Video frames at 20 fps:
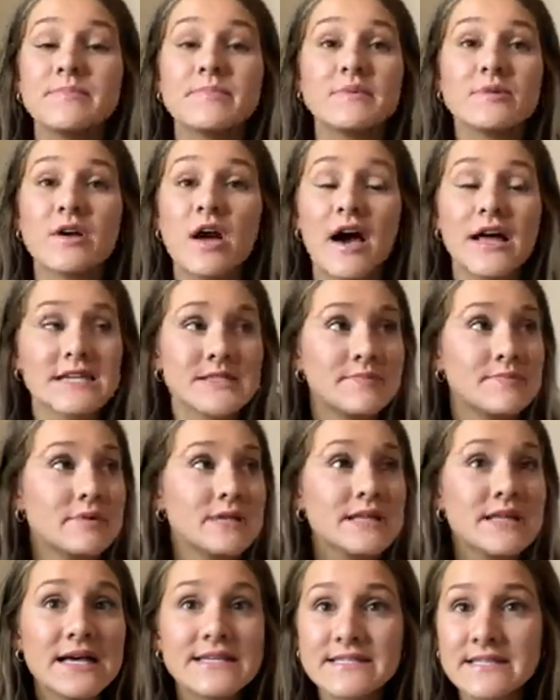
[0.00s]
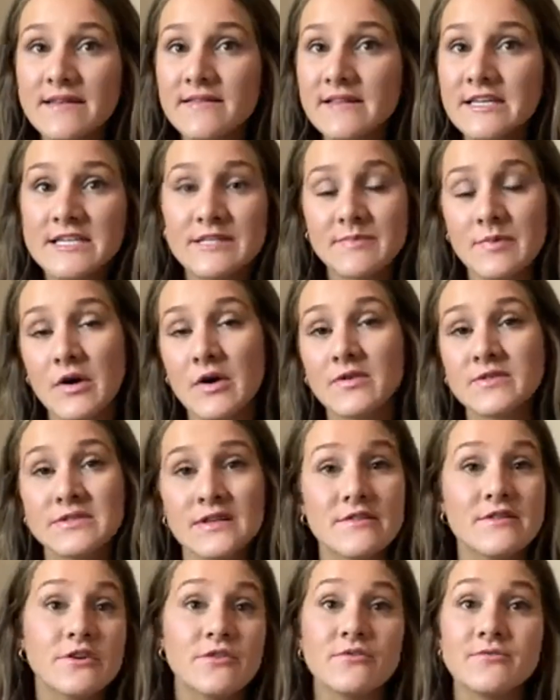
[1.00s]
God is blessing these posts
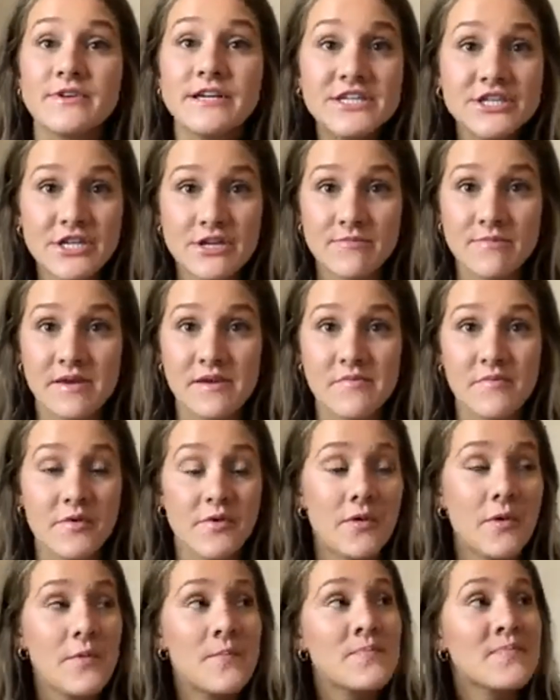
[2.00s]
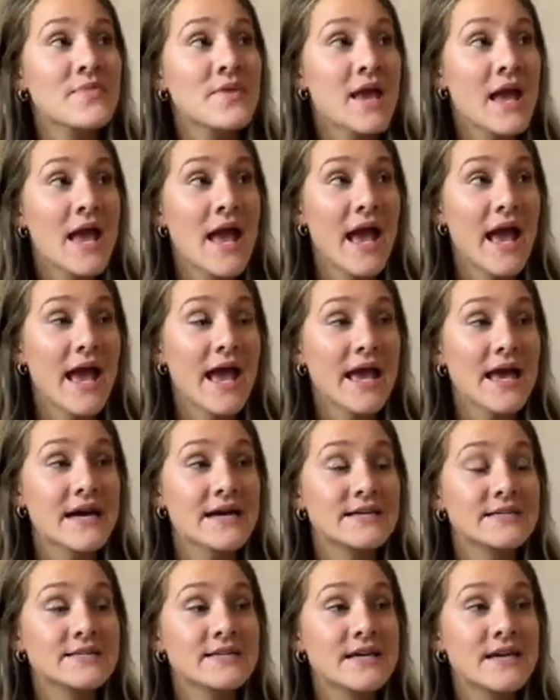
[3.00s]
and they're reaching people.
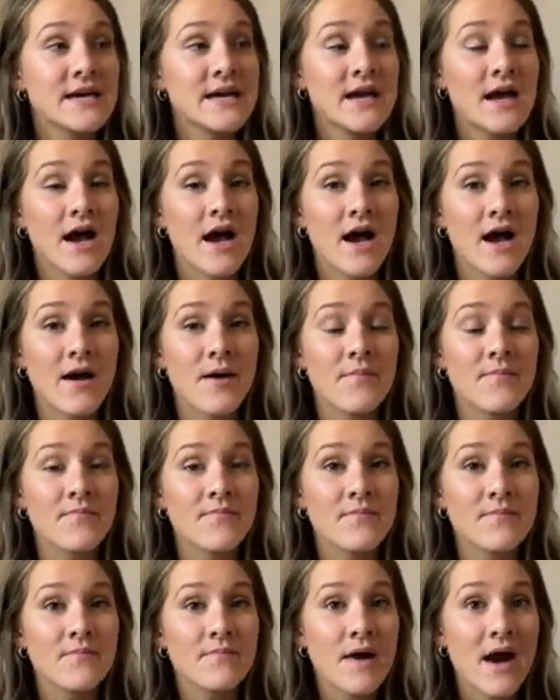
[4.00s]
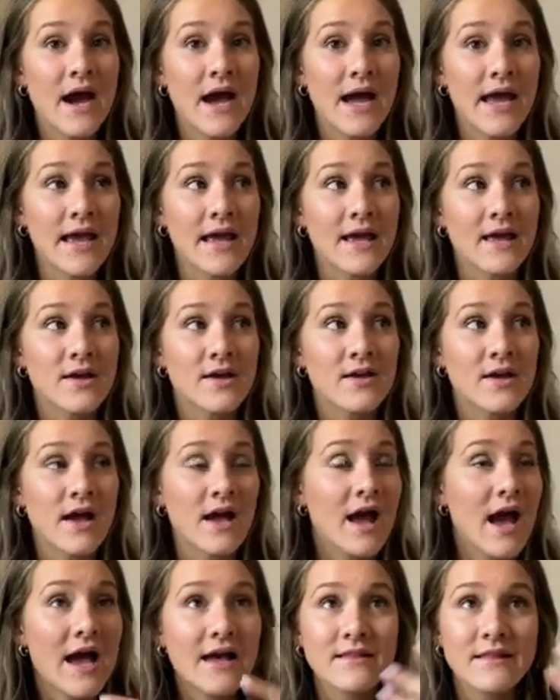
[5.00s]
And I
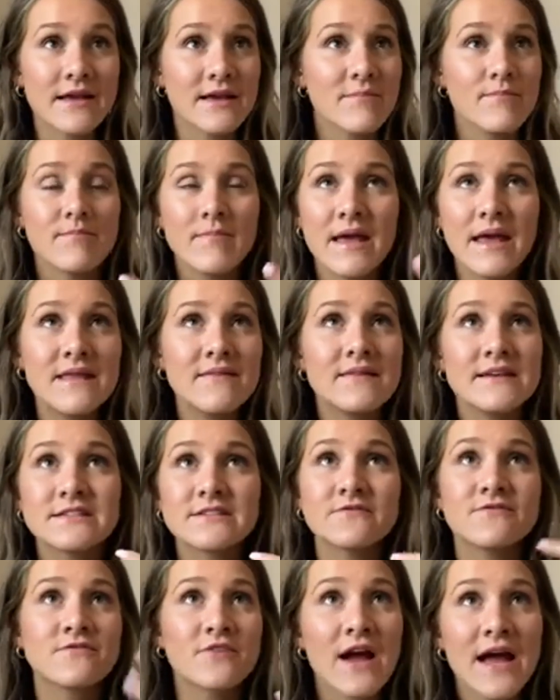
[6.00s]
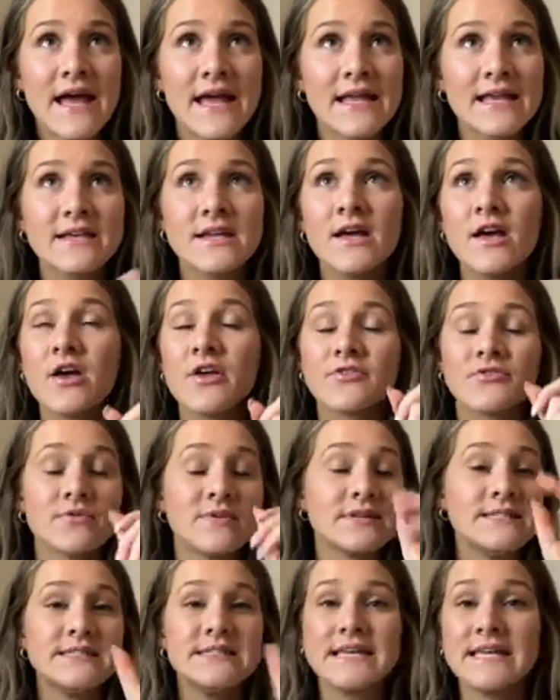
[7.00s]
like made this friend
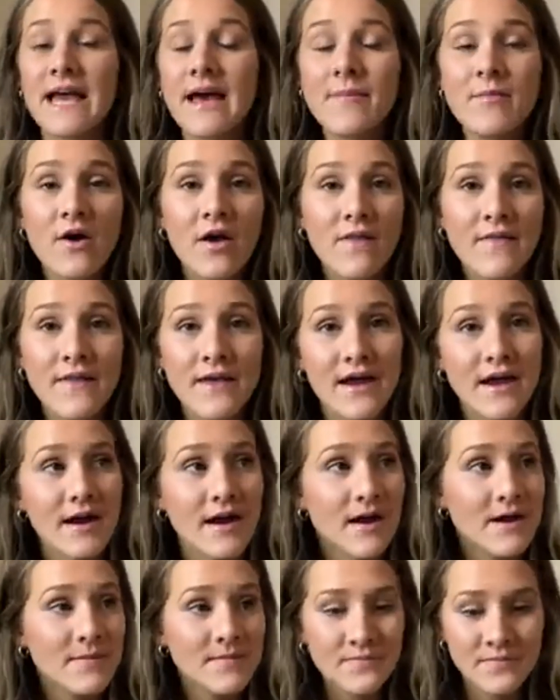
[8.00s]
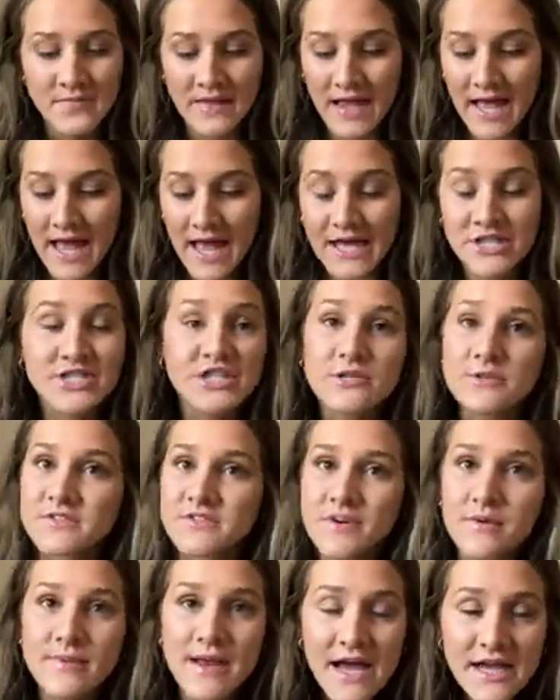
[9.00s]
through a DM on there and she was
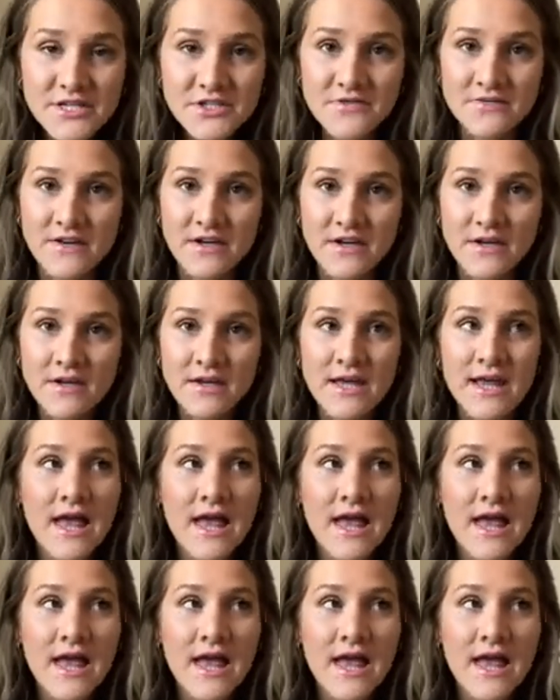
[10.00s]
from Nashville.